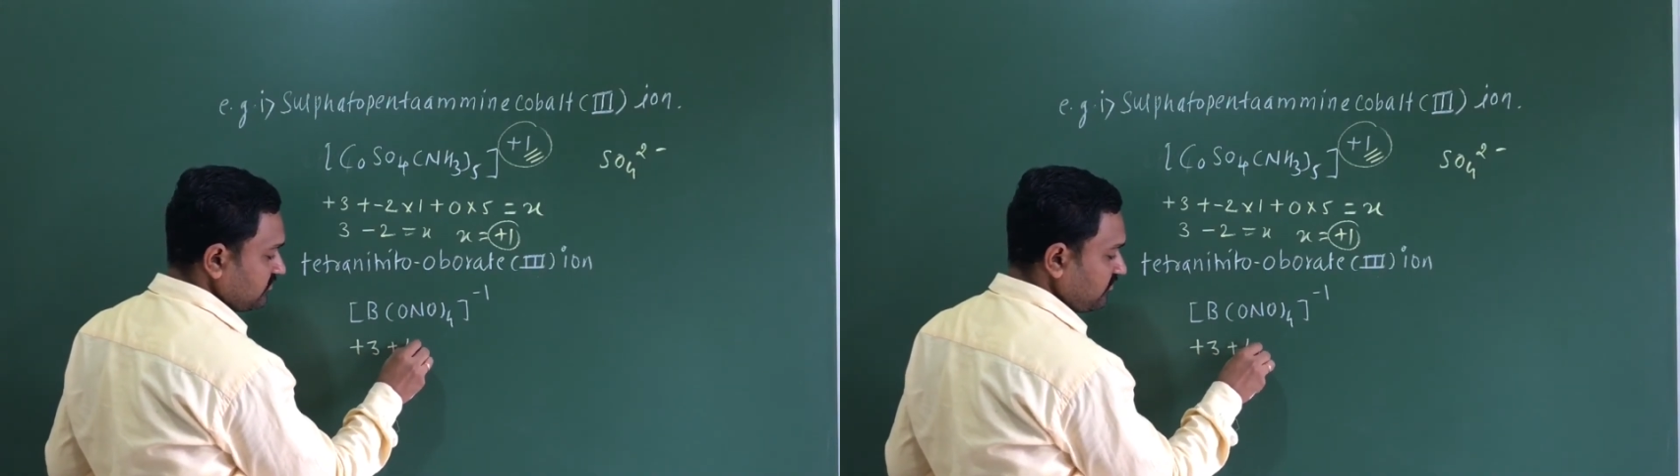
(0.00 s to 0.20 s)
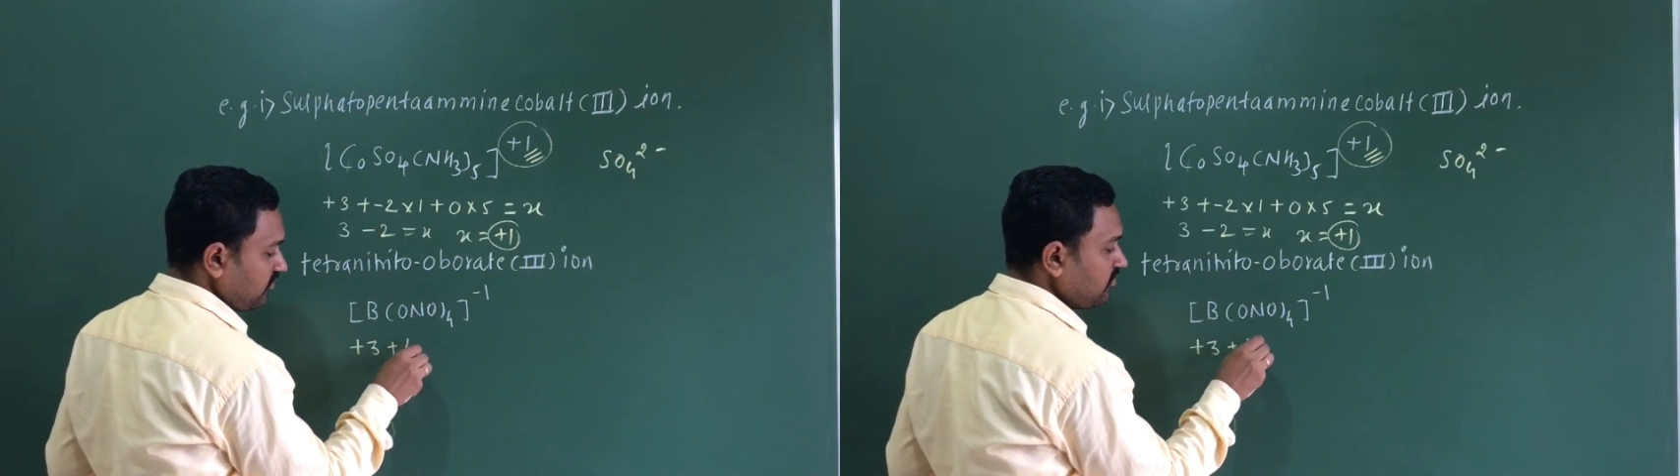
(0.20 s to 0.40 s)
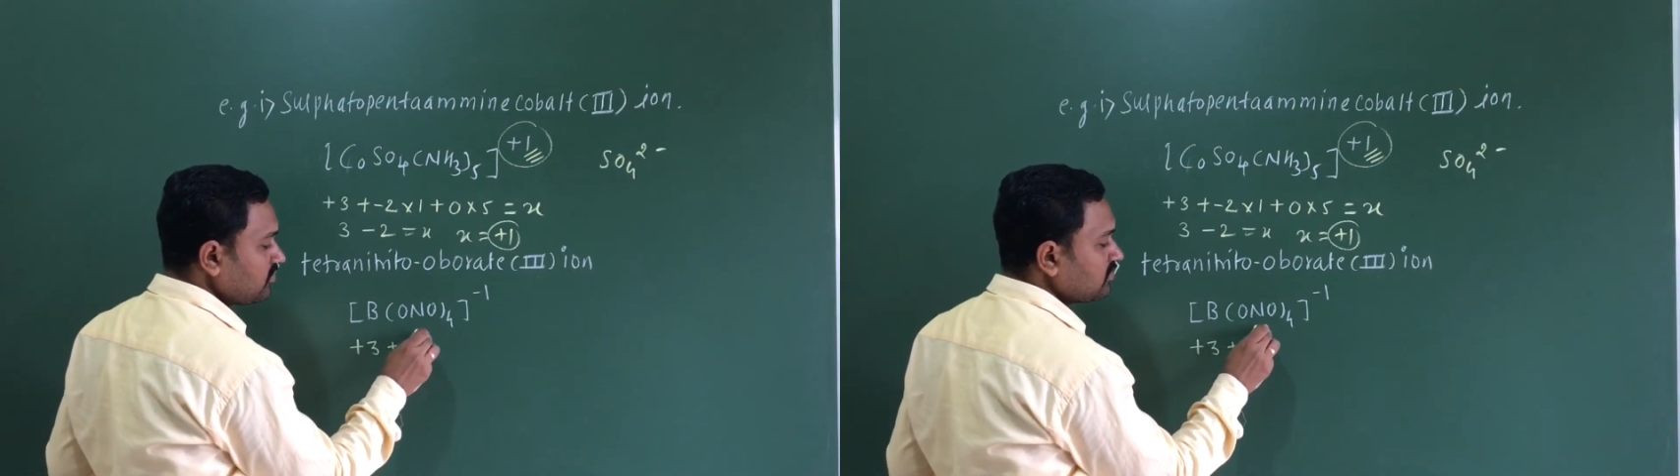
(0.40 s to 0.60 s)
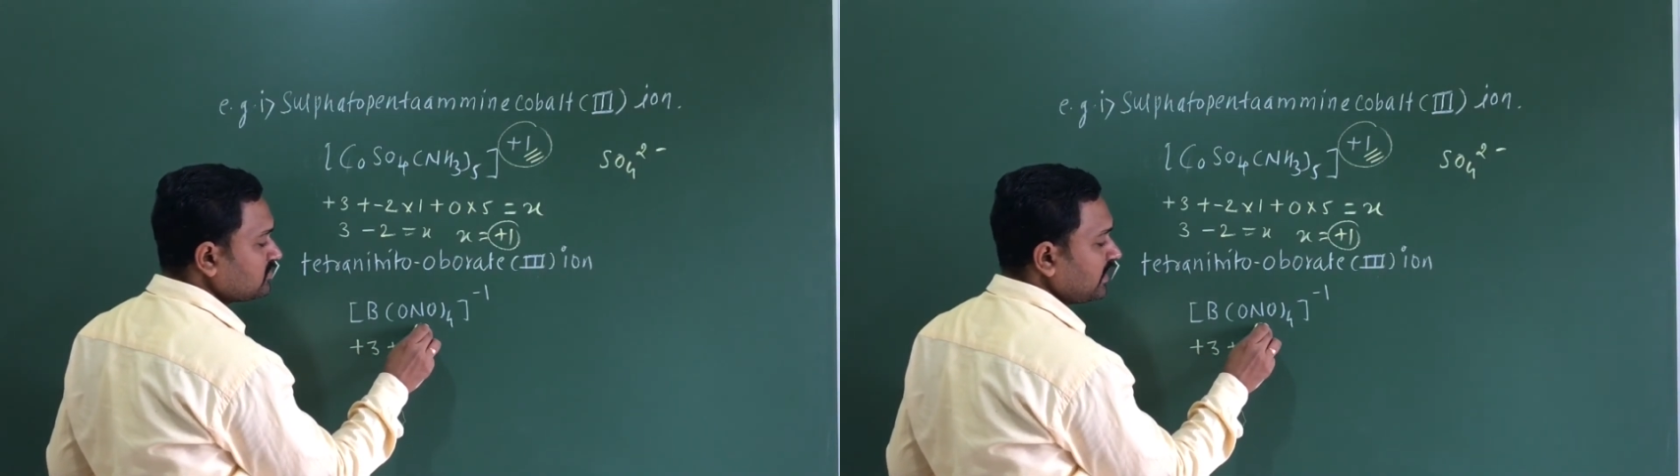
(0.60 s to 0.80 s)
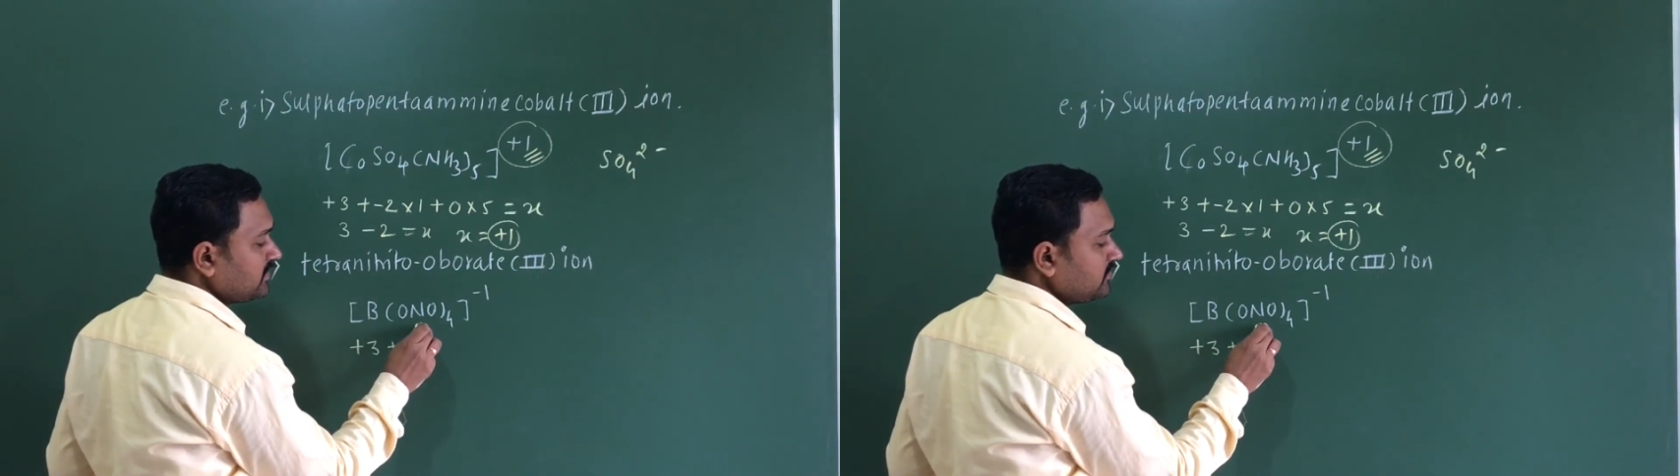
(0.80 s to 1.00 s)
4
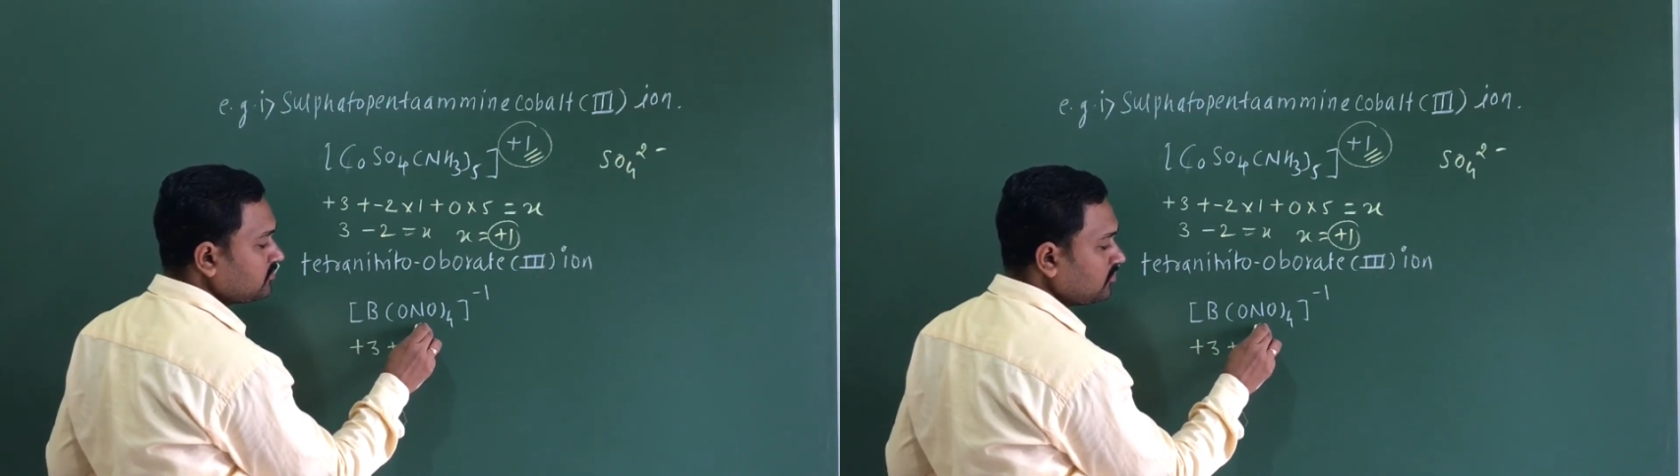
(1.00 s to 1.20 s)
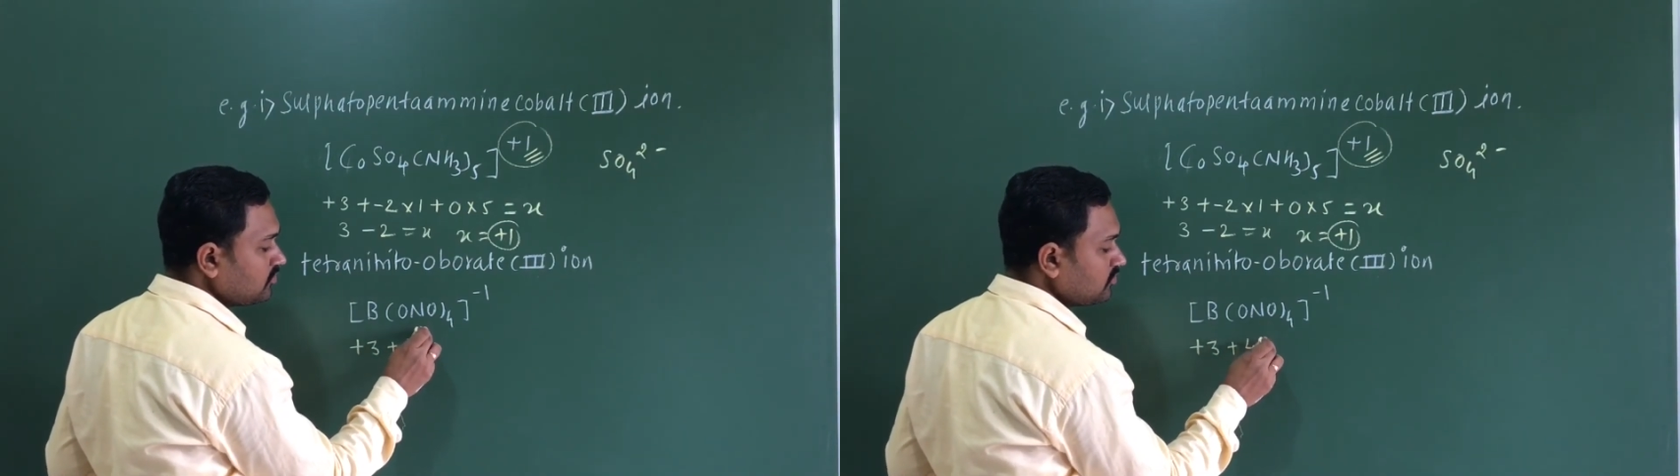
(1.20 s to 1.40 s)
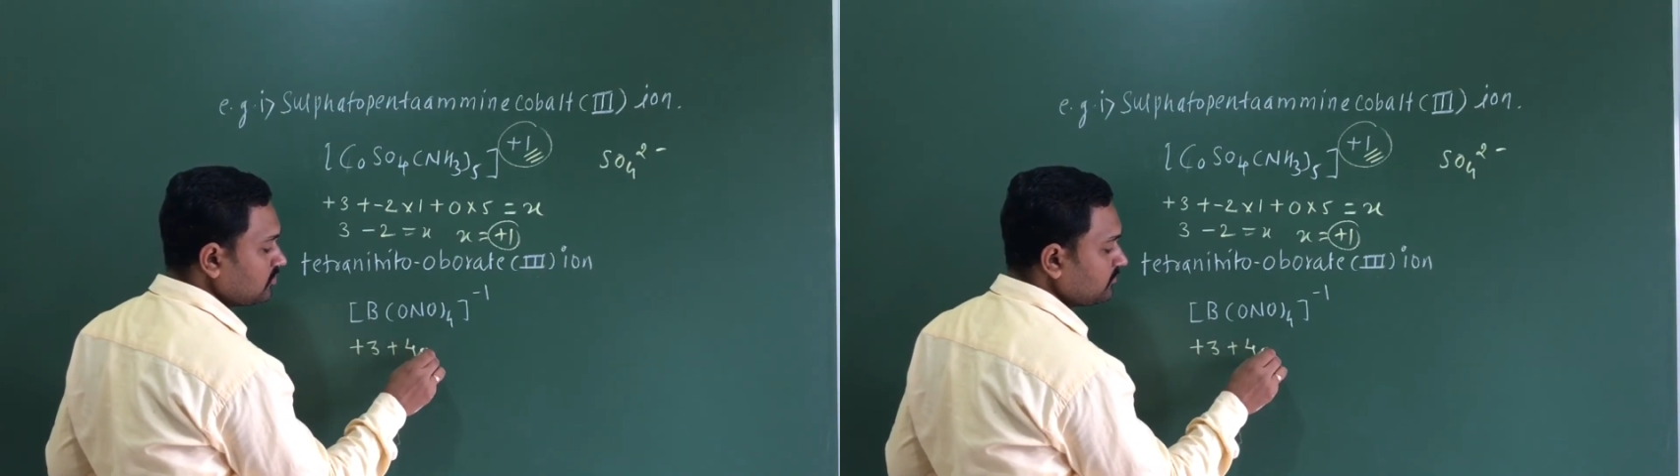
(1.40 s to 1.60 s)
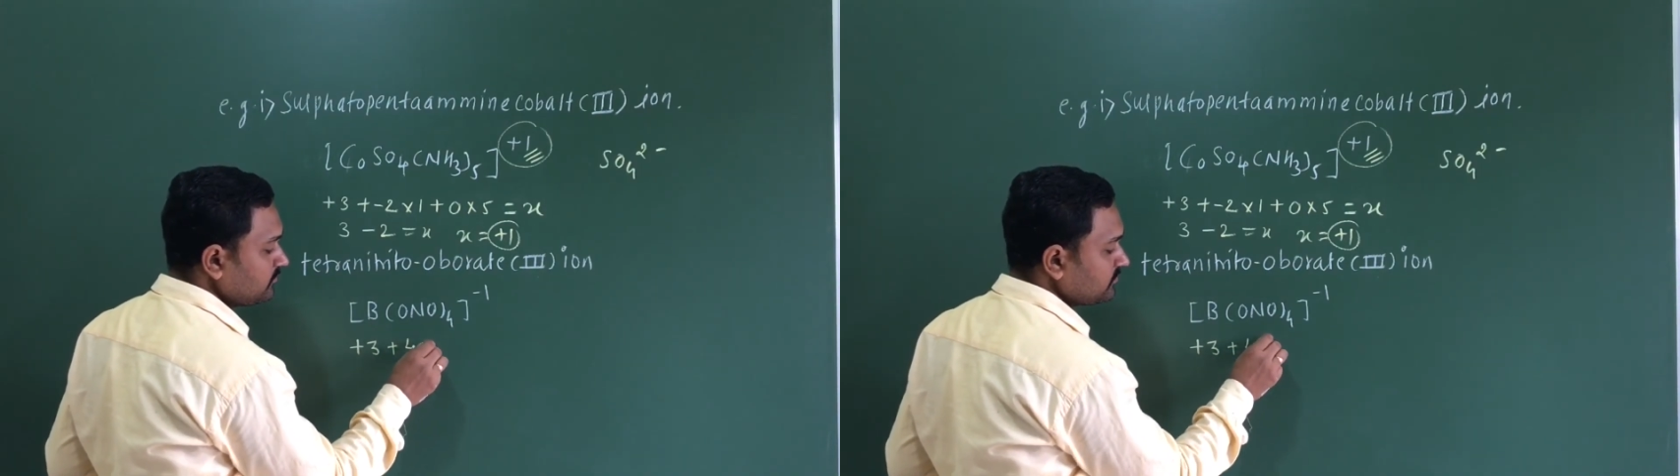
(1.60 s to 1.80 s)
nitrito group